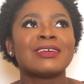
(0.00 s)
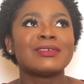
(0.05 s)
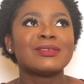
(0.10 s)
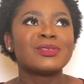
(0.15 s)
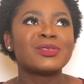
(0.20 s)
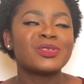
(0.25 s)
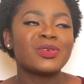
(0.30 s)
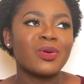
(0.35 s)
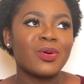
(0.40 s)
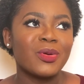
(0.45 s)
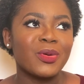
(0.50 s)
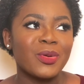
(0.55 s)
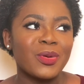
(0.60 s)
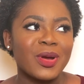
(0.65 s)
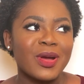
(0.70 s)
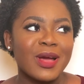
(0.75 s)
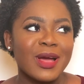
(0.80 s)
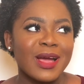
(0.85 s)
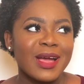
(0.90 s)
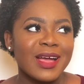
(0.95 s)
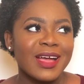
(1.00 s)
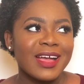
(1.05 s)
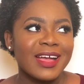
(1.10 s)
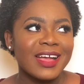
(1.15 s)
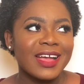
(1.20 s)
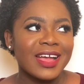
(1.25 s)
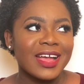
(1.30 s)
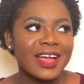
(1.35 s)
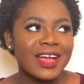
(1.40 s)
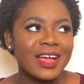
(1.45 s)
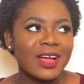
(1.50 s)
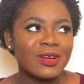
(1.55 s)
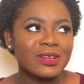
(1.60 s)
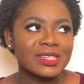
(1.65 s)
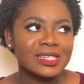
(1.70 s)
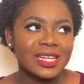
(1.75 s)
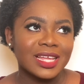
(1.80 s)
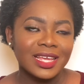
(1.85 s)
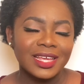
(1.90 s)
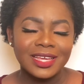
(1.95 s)
So I
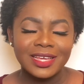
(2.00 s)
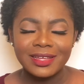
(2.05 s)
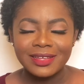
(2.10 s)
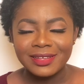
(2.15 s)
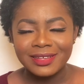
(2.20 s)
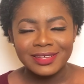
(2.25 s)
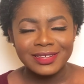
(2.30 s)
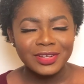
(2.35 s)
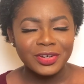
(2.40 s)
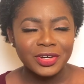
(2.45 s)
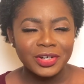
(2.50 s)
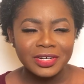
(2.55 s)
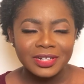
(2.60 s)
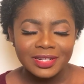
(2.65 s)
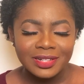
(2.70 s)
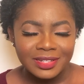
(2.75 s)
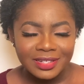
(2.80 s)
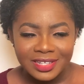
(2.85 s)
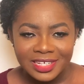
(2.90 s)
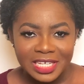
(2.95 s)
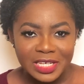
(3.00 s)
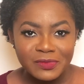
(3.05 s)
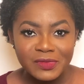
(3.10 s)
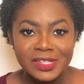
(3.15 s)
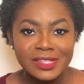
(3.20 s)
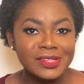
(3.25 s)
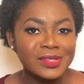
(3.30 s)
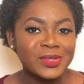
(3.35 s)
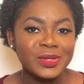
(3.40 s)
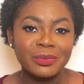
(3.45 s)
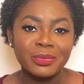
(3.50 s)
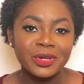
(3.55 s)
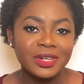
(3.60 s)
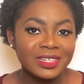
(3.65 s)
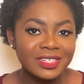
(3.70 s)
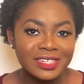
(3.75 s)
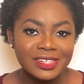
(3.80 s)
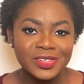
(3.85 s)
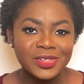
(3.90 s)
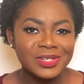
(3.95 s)
was like, girl, if this is your
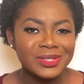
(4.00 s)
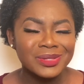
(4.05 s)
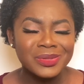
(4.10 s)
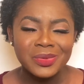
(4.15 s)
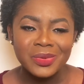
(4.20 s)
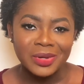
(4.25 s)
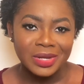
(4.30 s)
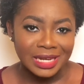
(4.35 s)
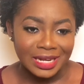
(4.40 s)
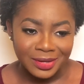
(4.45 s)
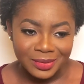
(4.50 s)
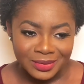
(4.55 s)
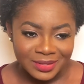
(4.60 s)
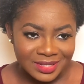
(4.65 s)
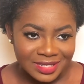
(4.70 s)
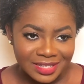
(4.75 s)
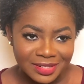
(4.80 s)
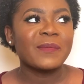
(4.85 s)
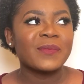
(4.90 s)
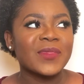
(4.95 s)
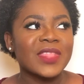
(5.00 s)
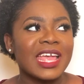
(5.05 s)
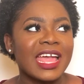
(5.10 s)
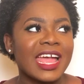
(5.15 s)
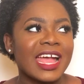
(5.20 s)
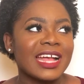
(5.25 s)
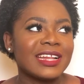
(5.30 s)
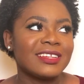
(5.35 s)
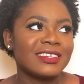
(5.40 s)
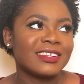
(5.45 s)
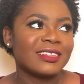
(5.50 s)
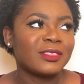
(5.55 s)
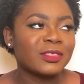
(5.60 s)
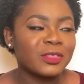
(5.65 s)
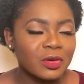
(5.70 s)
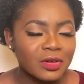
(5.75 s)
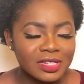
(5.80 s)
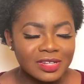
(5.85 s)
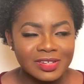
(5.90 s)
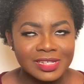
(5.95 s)
birthday, just go all out. I had a
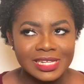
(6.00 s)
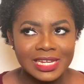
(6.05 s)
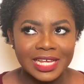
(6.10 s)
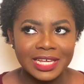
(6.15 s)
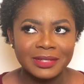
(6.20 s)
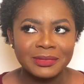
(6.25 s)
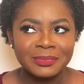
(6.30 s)
thought. I was like,